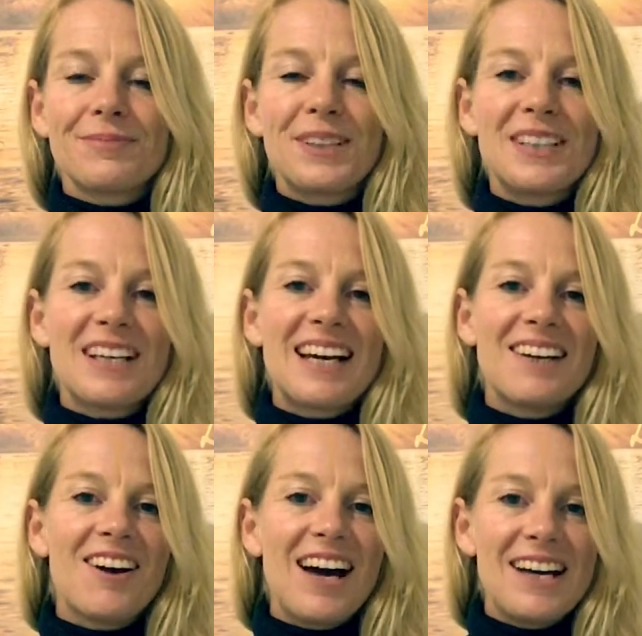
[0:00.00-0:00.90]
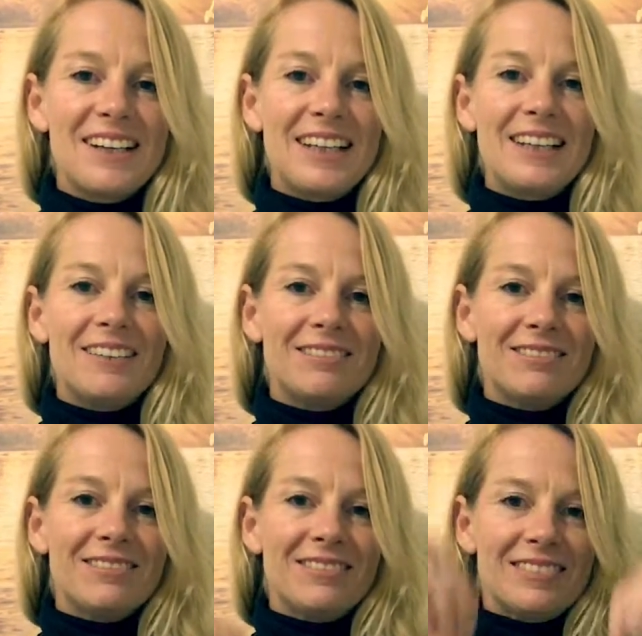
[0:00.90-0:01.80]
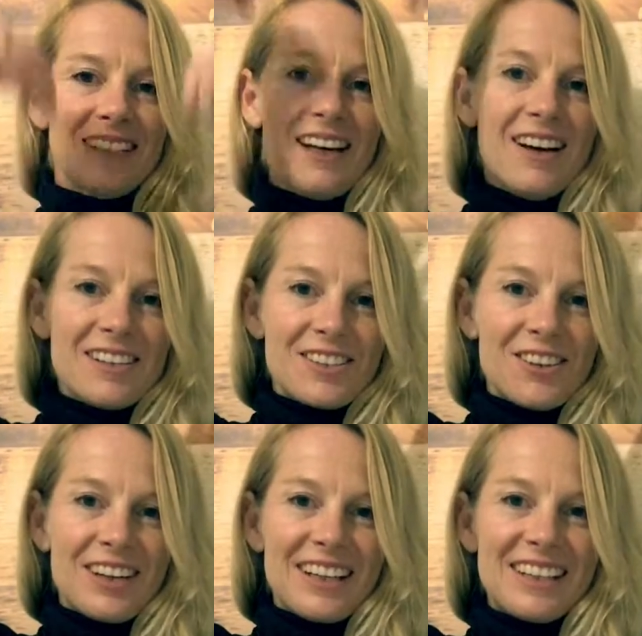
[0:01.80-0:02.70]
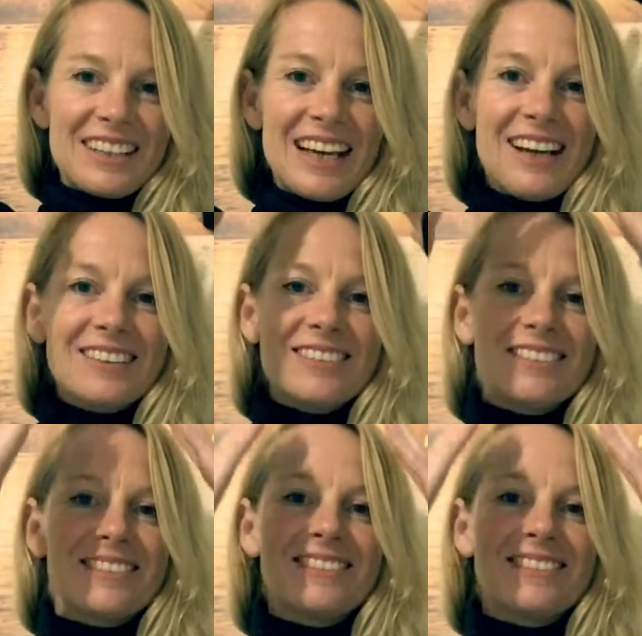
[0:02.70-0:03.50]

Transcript: Breathe that light in, down.